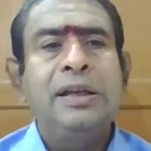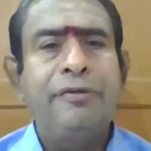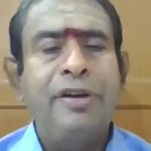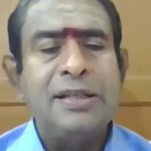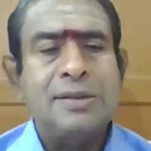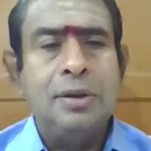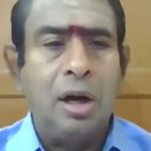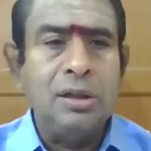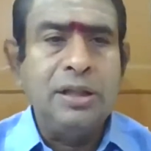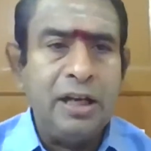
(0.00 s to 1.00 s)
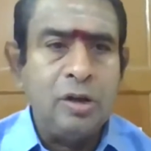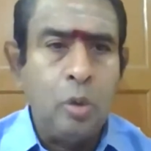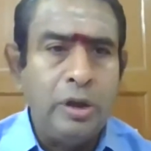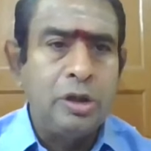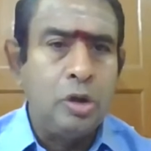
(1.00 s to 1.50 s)
If it is not there,
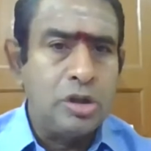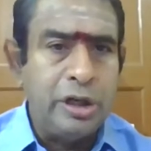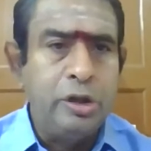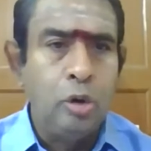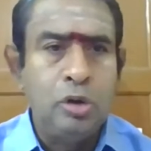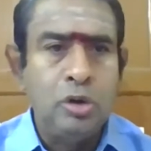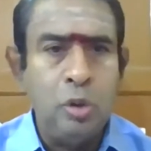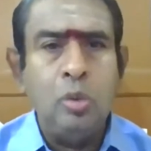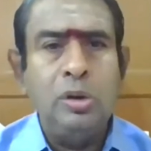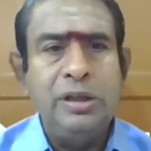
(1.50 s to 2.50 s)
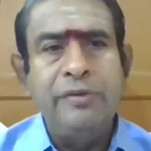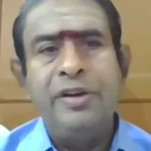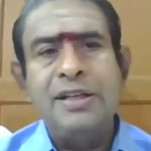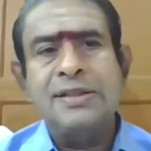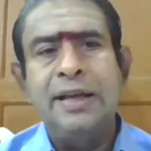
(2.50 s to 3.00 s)
go into Schedule 2. If
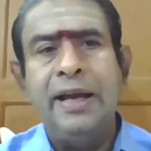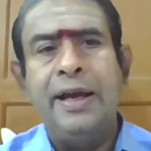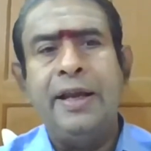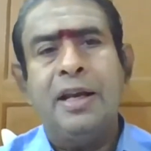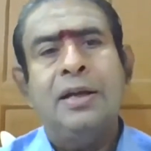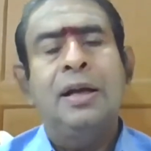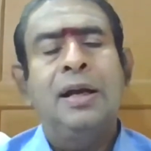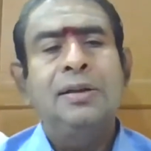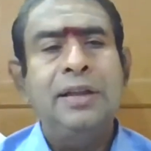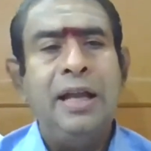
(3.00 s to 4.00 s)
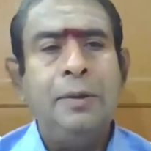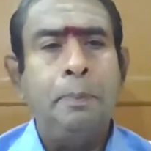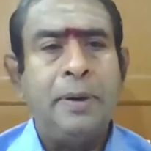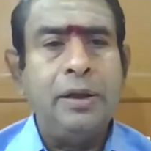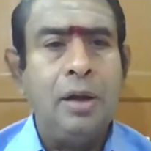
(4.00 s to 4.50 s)
it is there, then
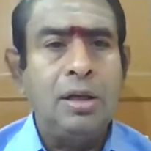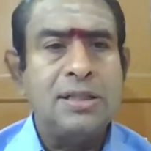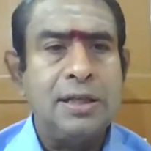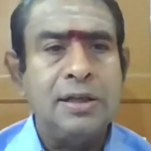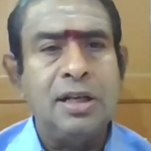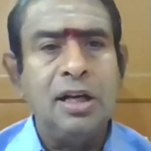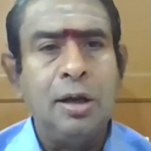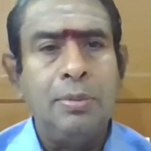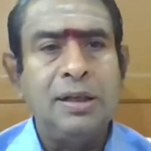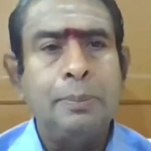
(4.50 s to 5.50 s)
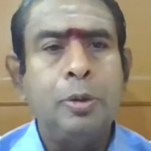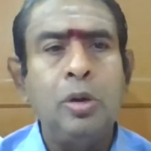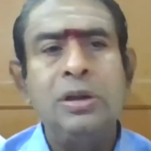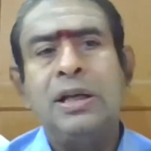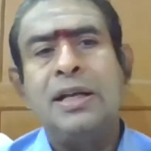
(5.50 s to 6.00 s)
prior central government
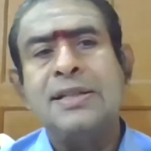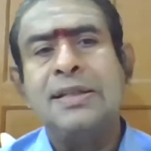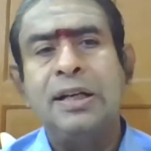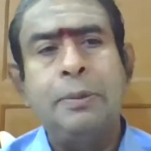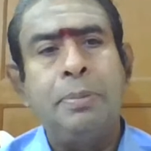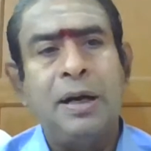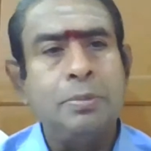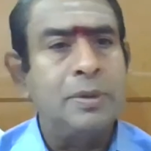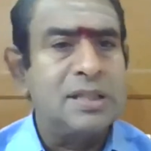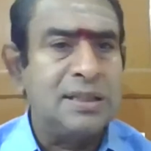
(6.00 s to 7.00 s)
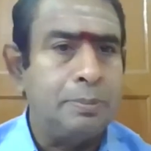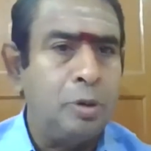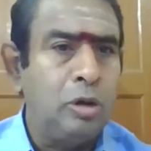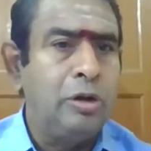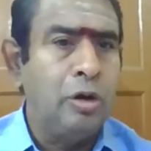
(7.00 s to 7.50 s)
approval, the concerned department's
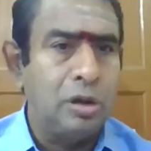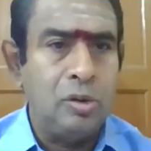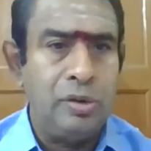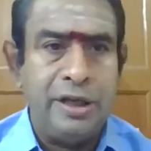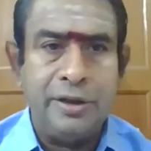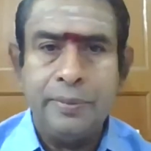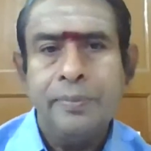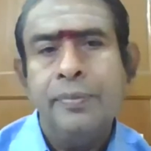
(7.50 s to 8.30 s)
approval you have to take.